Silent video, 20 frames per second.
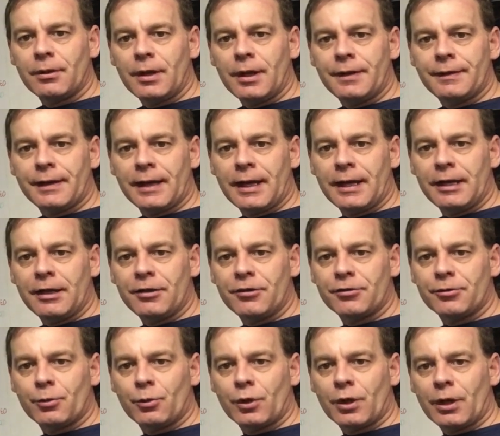And that
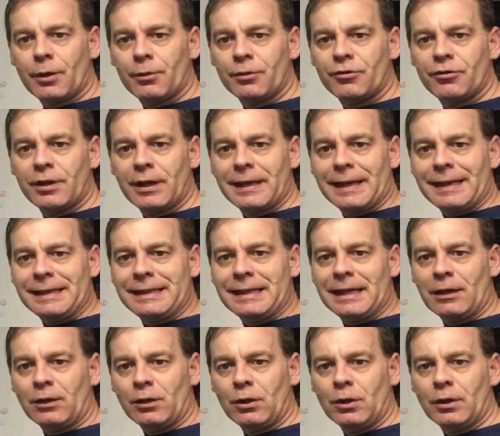is what I would say a
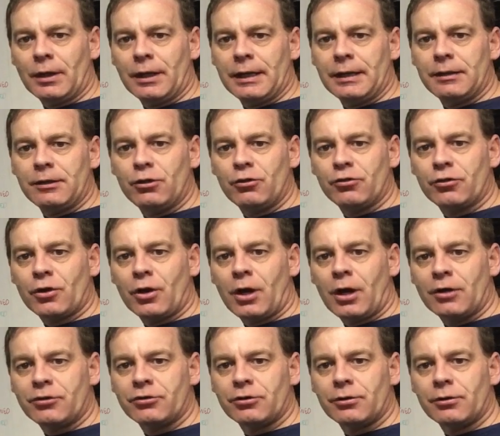yellow light. Use
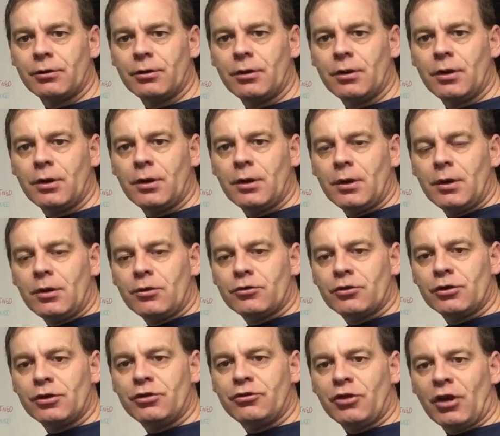caution.
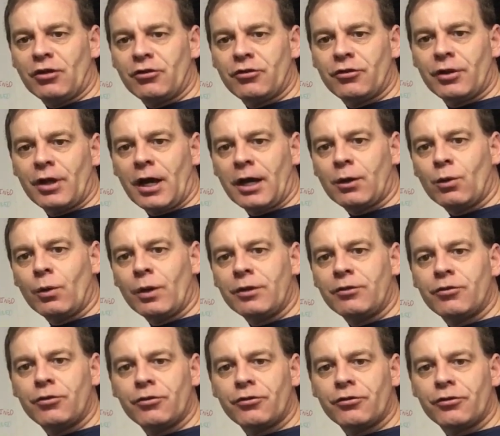So the judge is not going
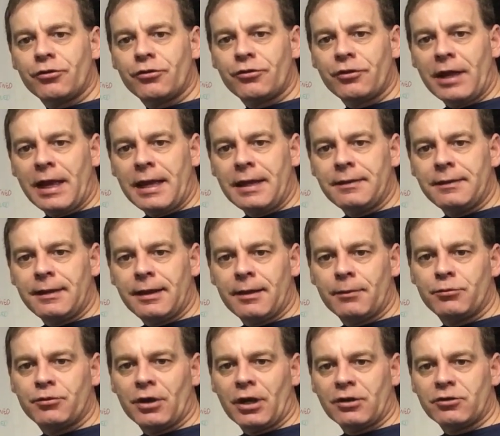to sustain the
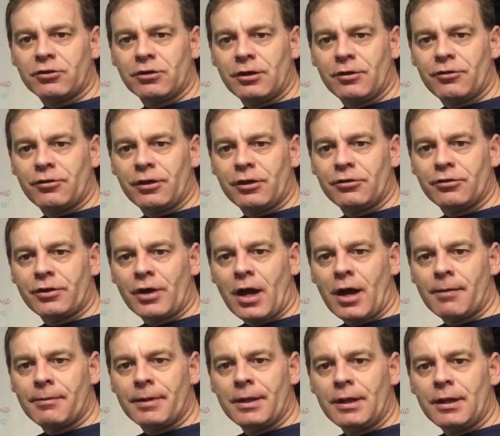objection and say
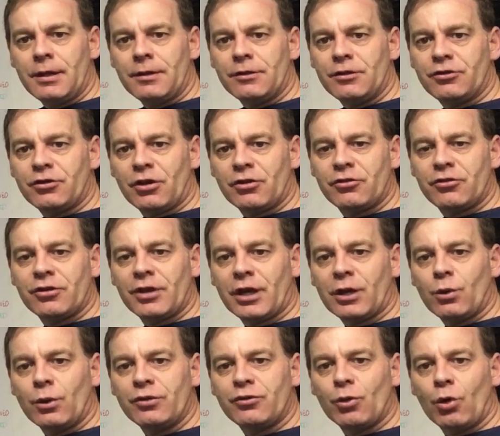stop. The judge is not
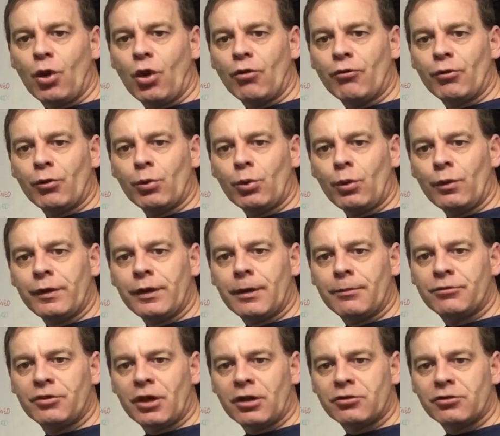going to overrule the
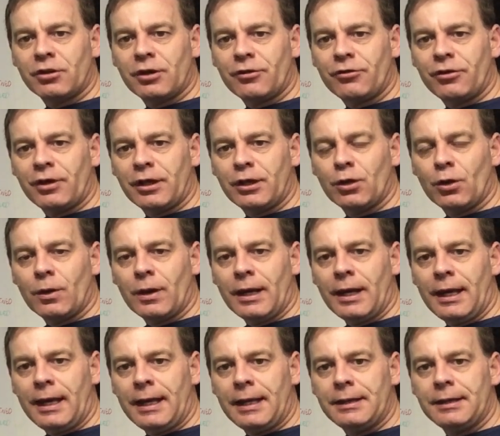objection and say go
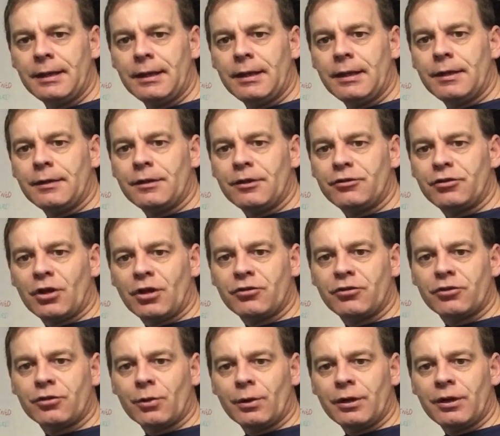ahead. The judge
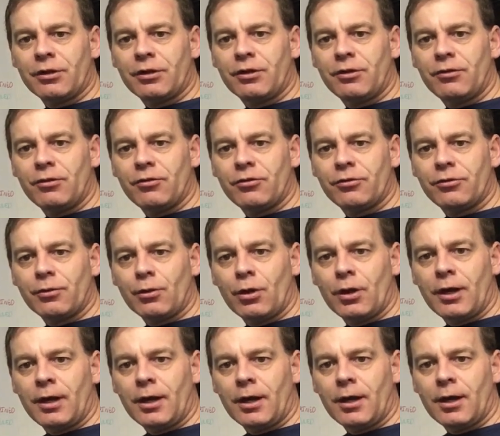is going
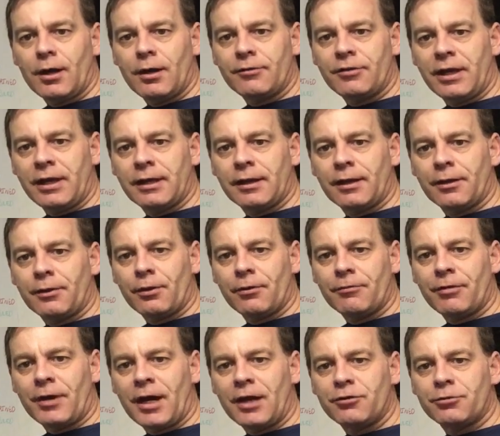to take it
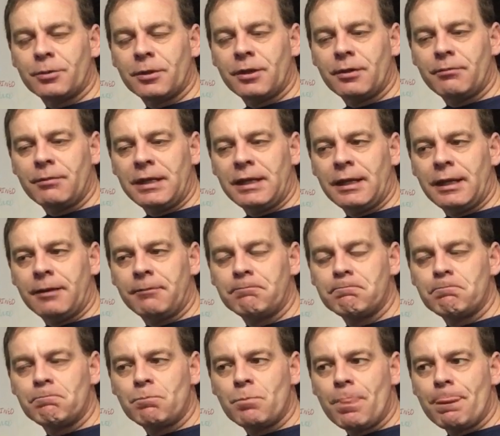advisement, meaning
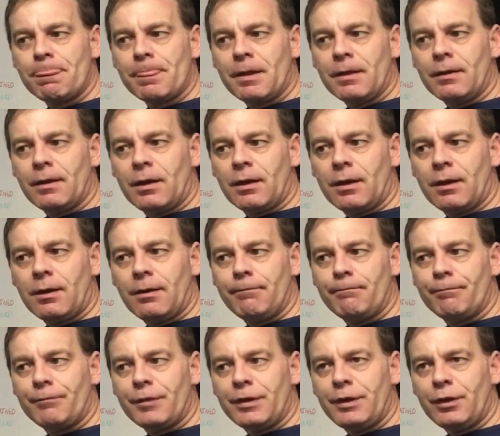
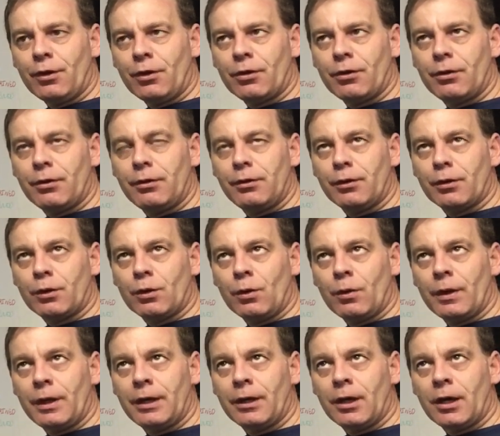you're
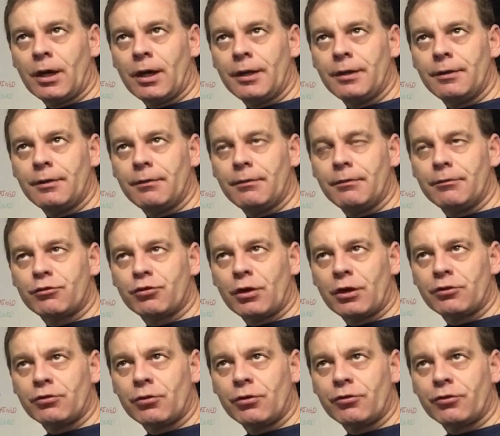going on
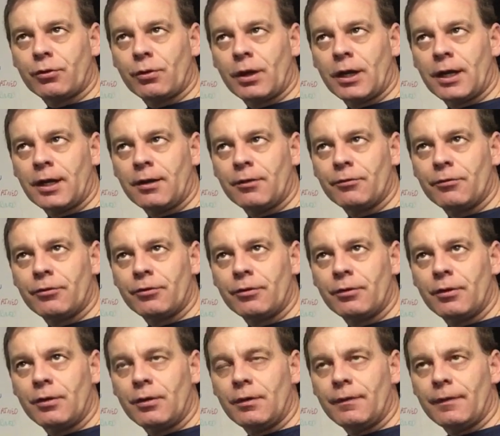treacherous grounds.
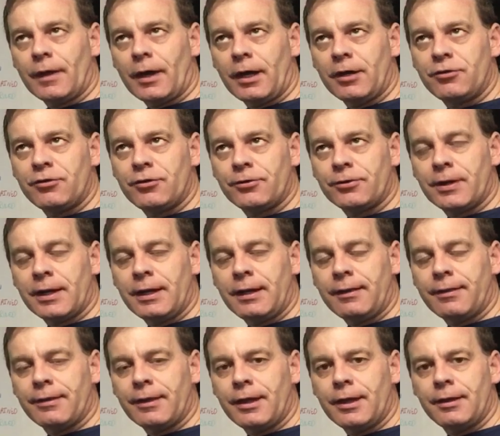The ice is
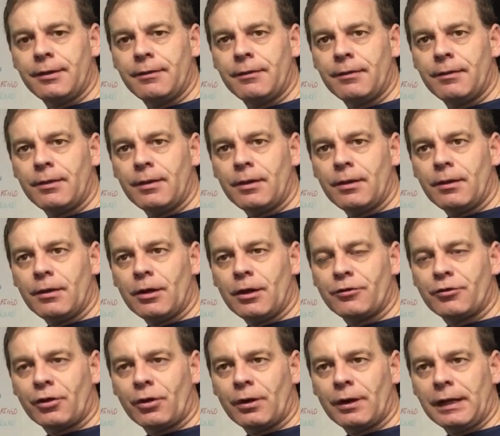getting thin,
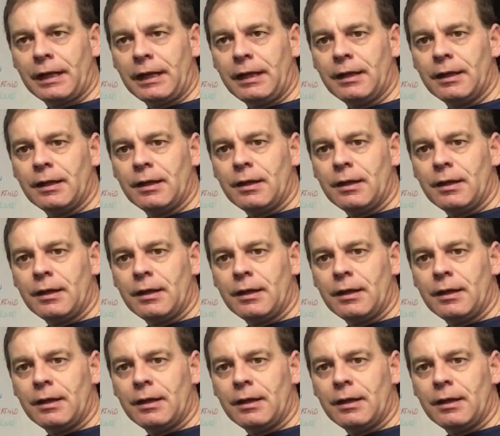attorney.